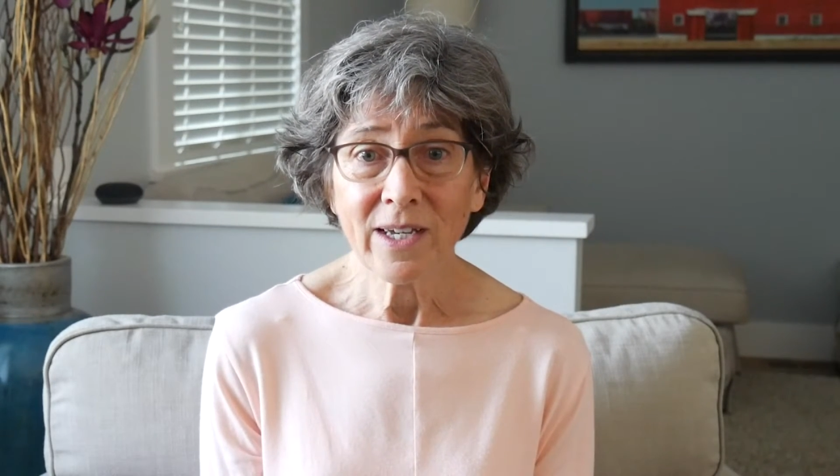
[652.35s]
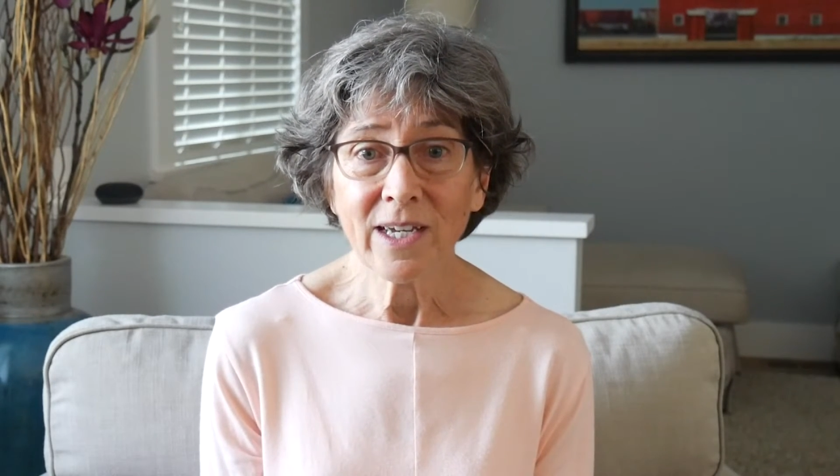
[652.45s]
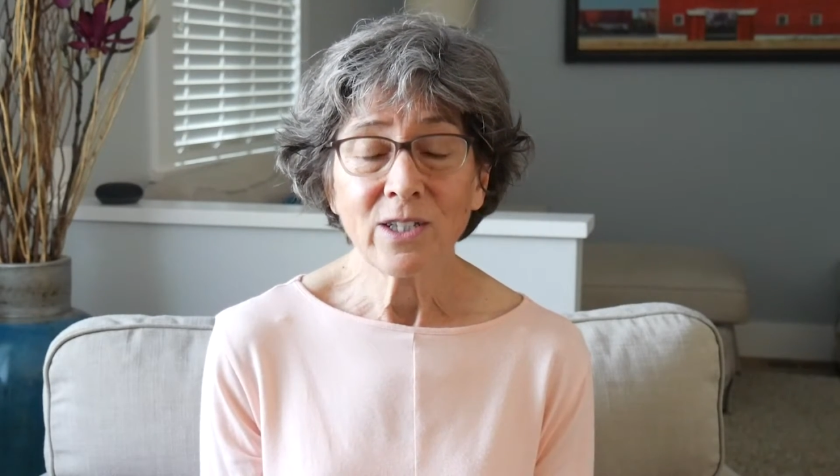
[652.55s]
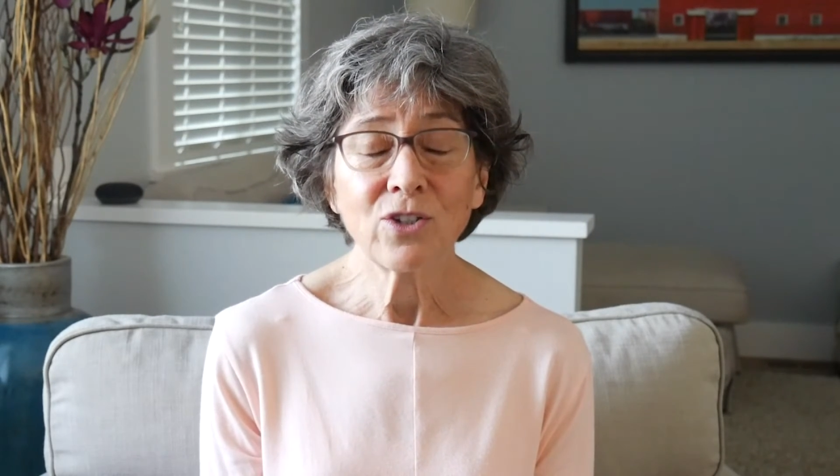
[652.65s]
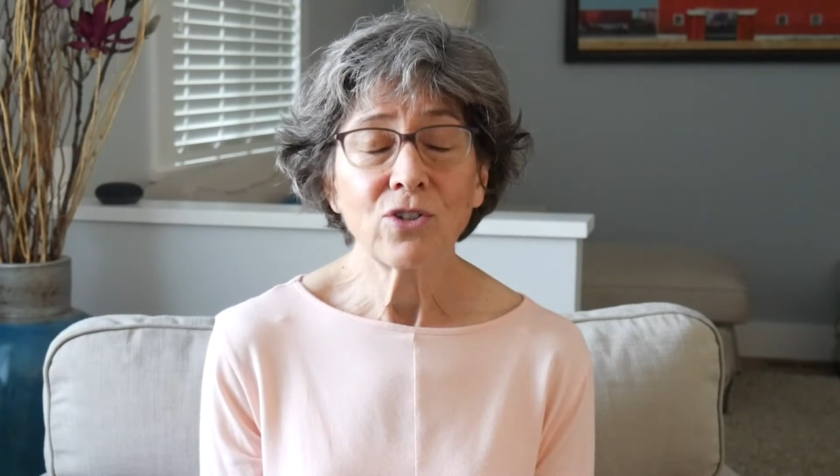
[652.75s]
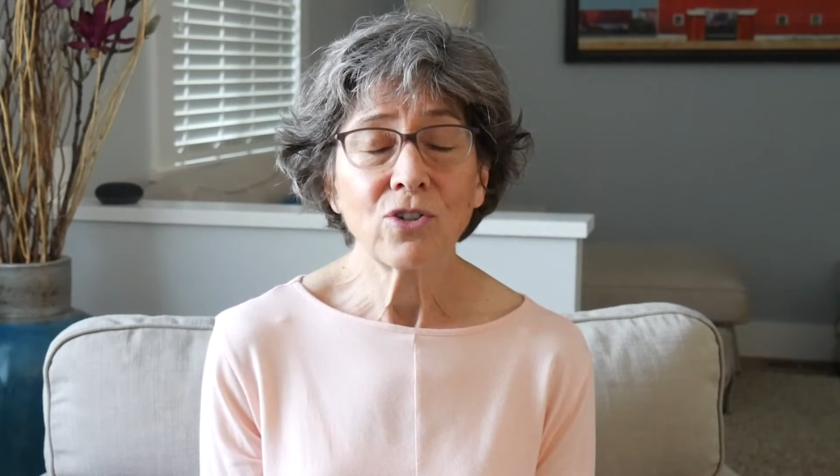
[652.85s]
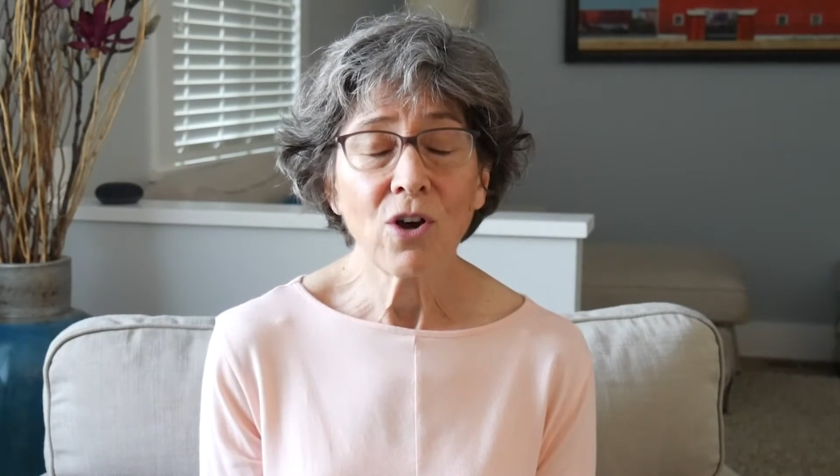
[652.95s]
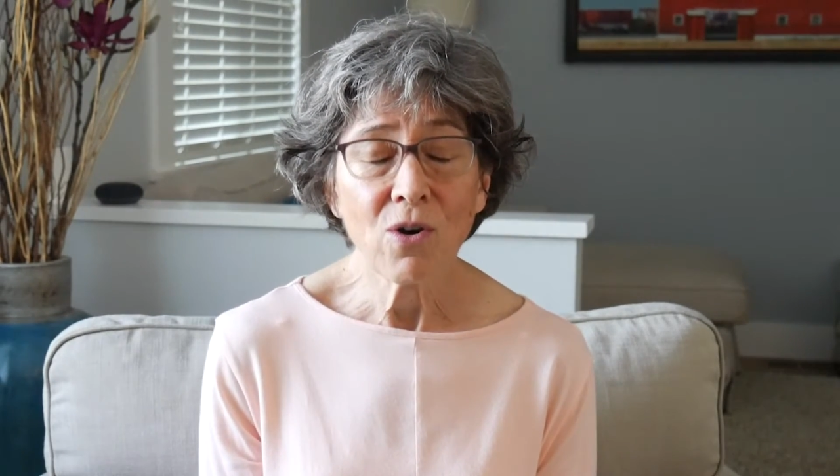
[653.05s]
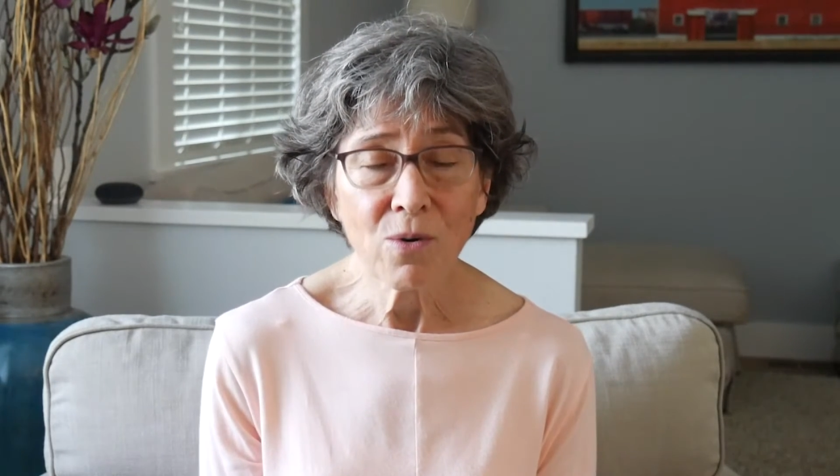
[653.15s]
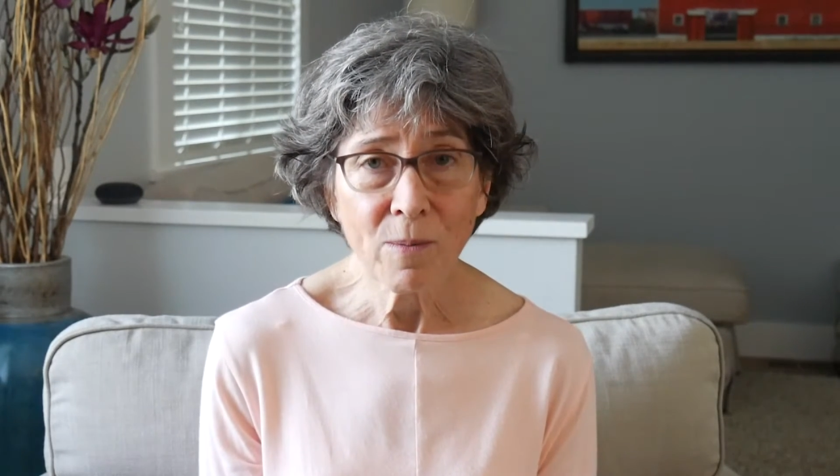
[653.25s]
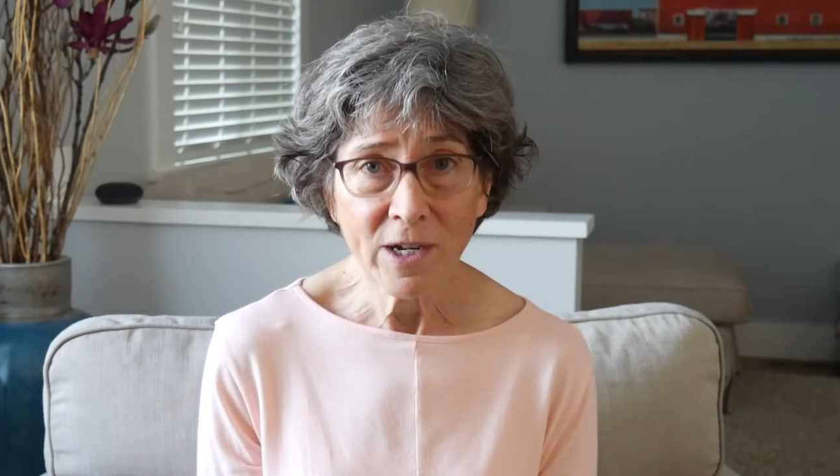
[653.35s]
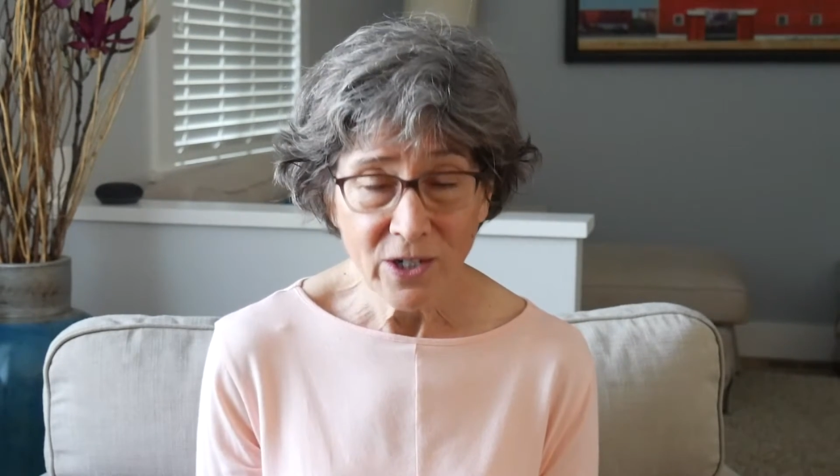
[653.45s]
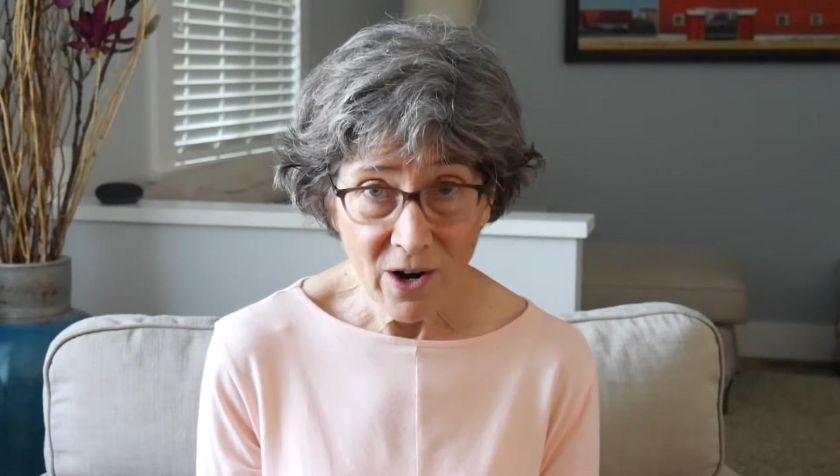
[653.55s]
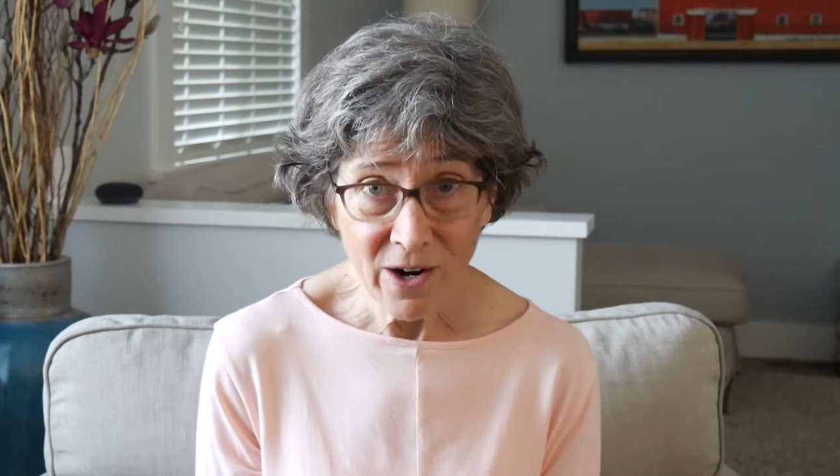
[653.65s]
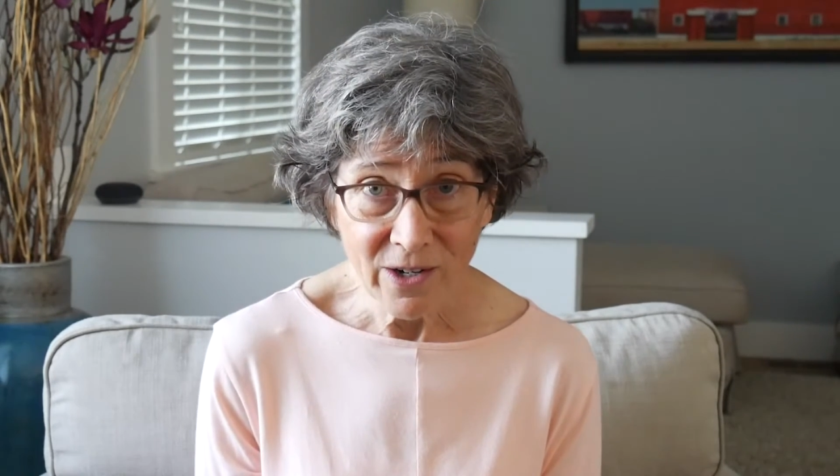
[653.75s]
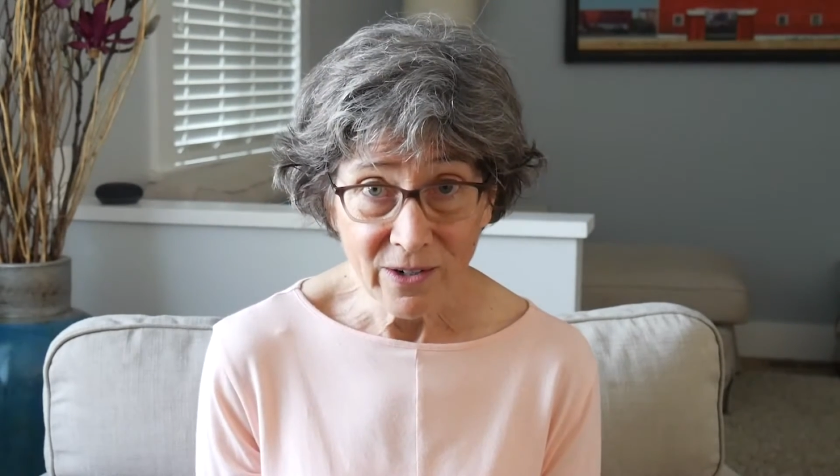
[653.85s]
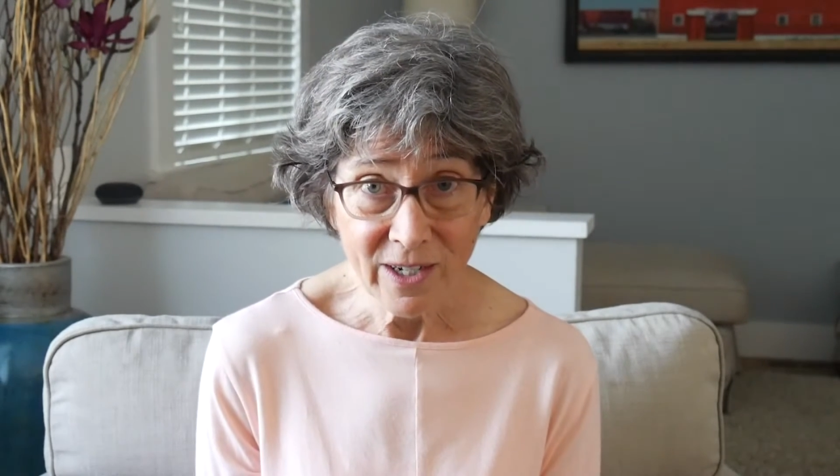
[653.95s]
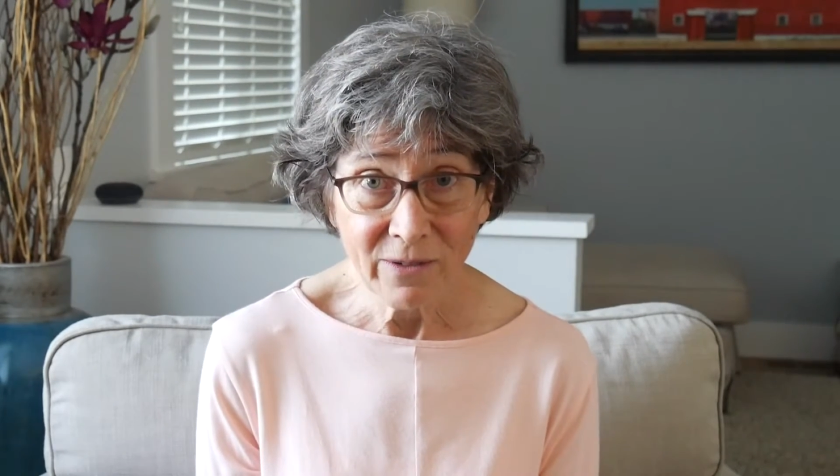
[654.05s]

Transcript: It's so much harder